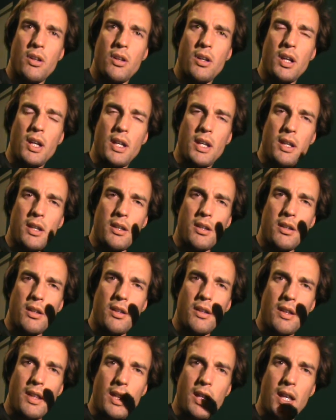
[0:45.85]
And
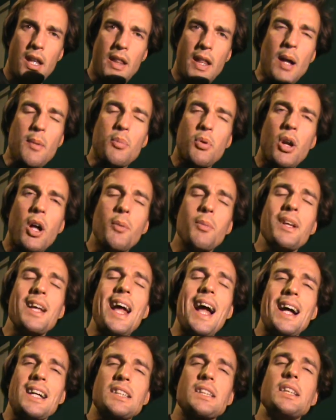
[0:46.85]
that probably
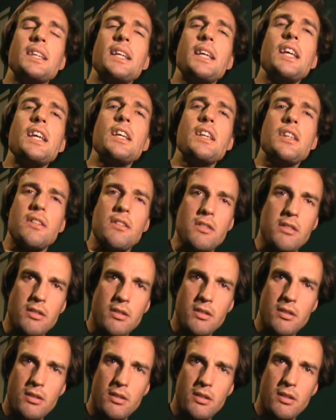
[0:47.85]
actually is
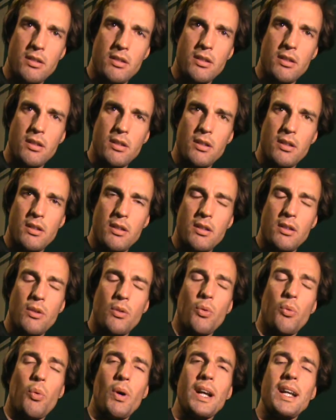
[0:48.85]

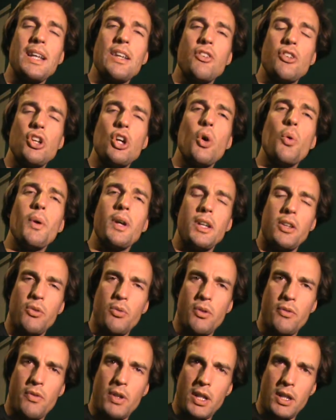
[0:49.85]
what he's going to
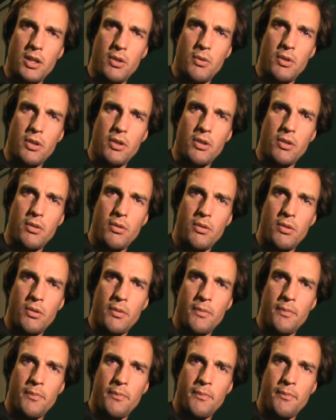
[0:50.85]
invite you into.
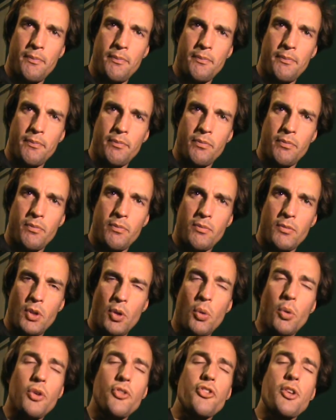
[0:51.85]

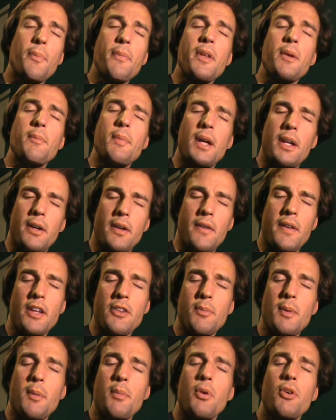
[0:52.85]
Or something better. That's
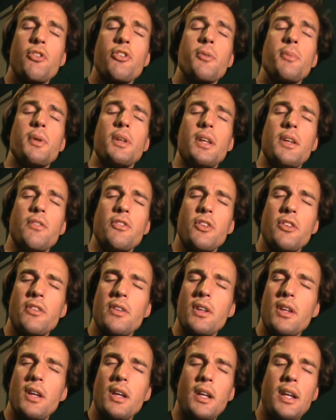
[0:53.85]
my personal beliefs, is
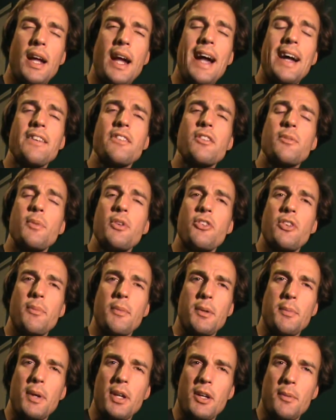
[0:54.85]
it, it has to be
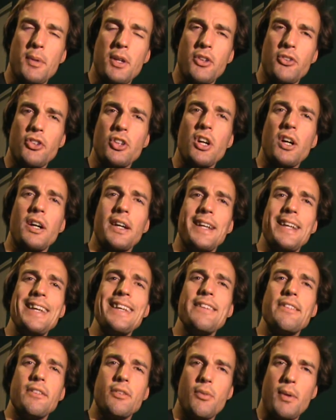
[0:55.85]
something better because God
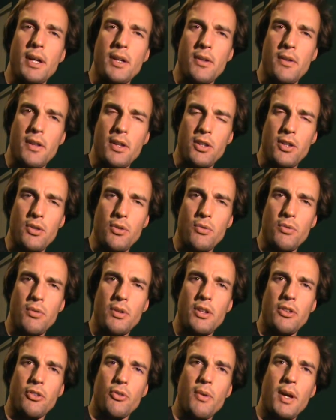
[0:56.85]
is greater than you.
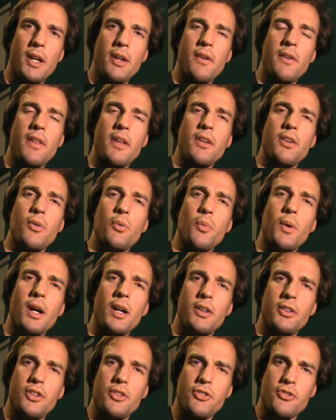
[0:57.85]
He's greater than your
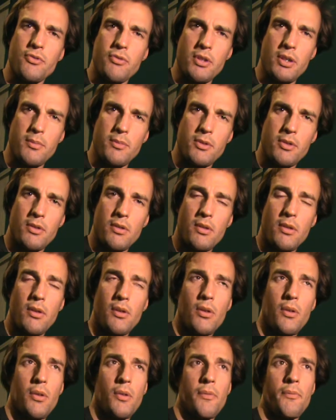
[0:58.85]
wildest dreams.
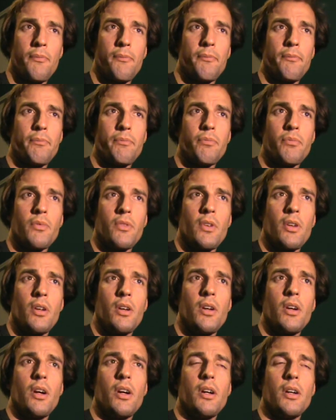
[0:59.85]

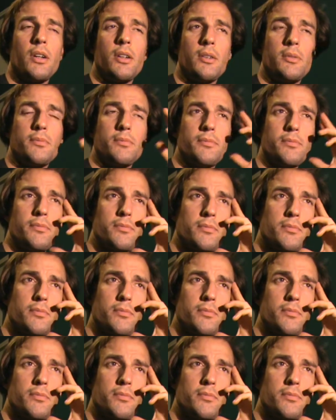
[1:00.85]
Um,